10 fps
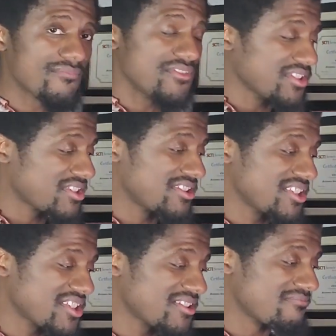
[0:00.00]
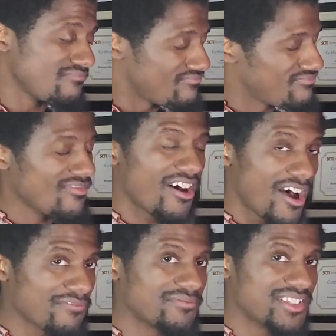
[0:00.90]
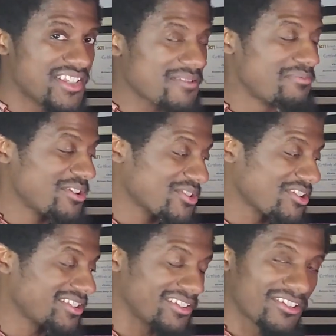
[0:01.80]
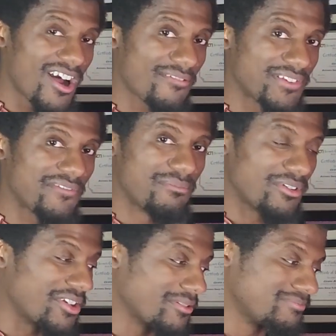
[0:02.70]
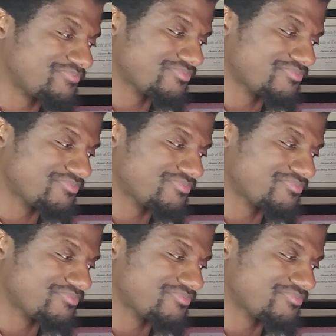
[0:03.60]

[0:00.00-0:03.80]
This is off. These beers are clearly awfully familiar.